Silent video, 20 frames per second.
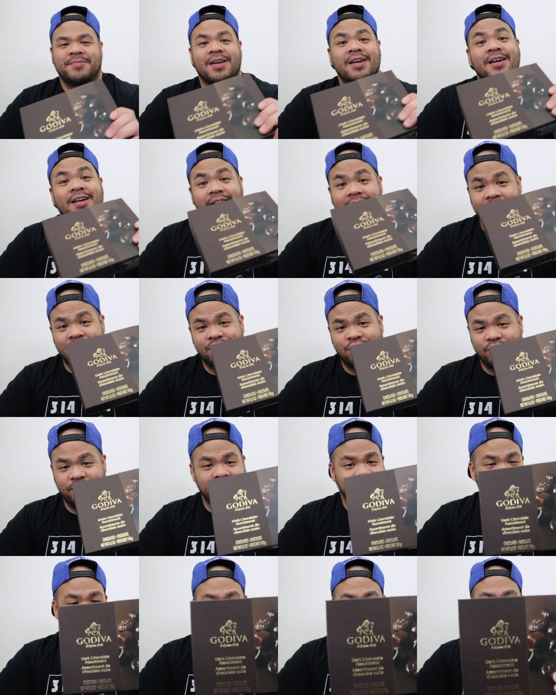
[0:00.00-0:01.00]

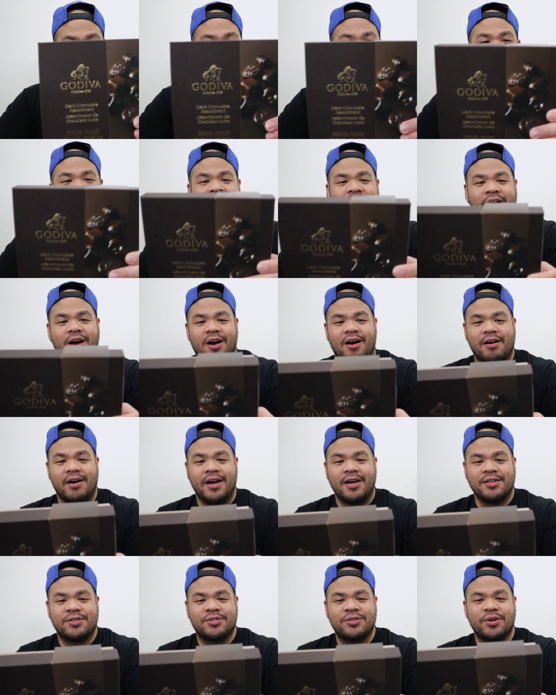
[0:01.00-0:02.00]
collection here. All
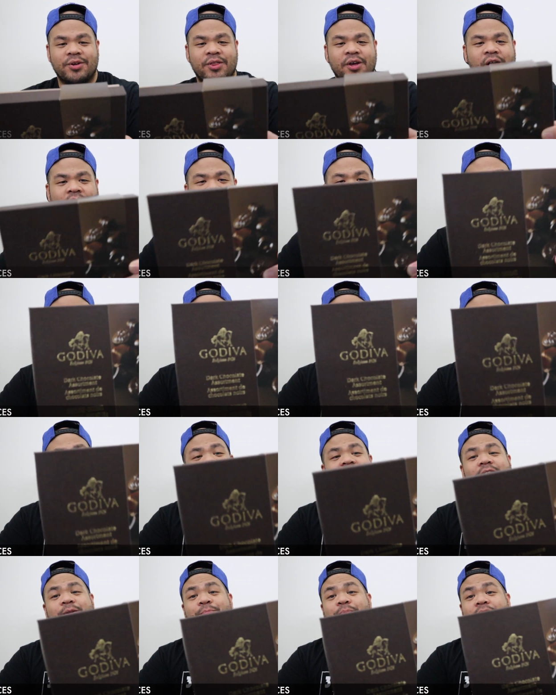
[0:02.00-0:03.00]
right, so there are
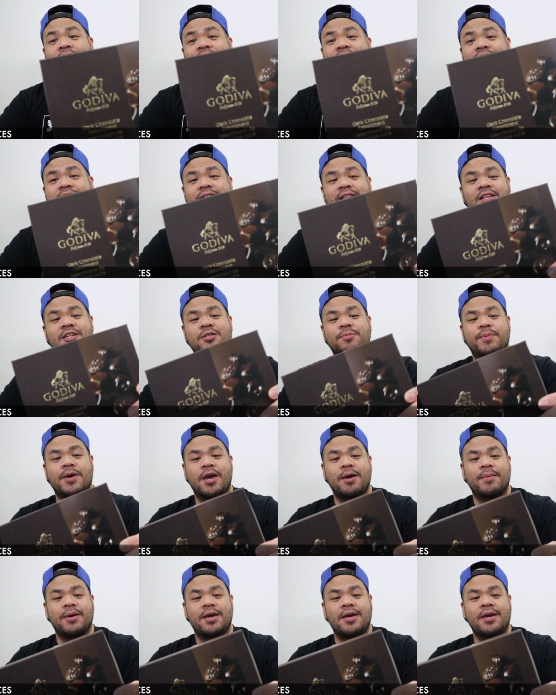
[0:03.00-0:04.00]
16 pieces in this
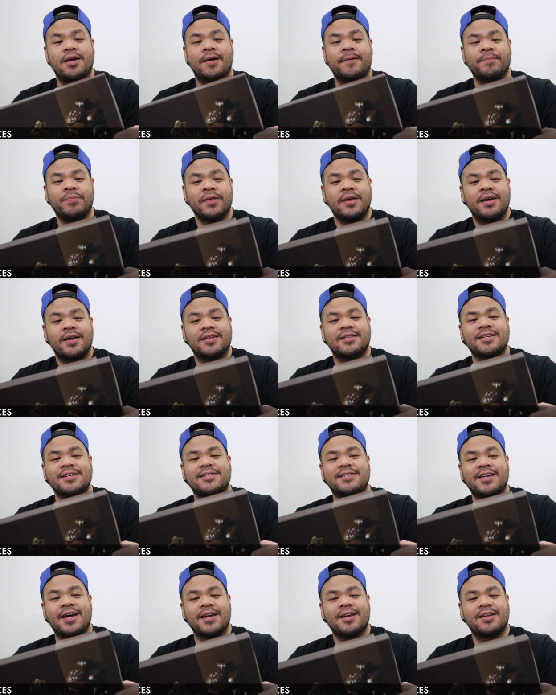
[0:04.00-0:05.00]
baby. It's a
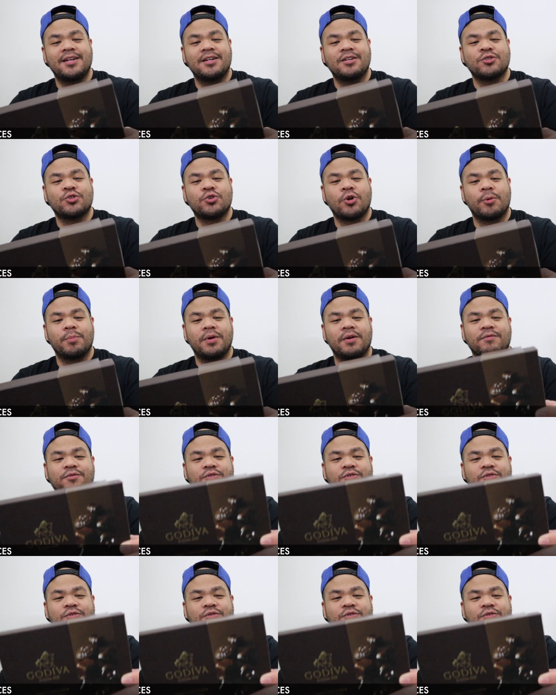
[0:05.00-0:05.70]
decadent assortment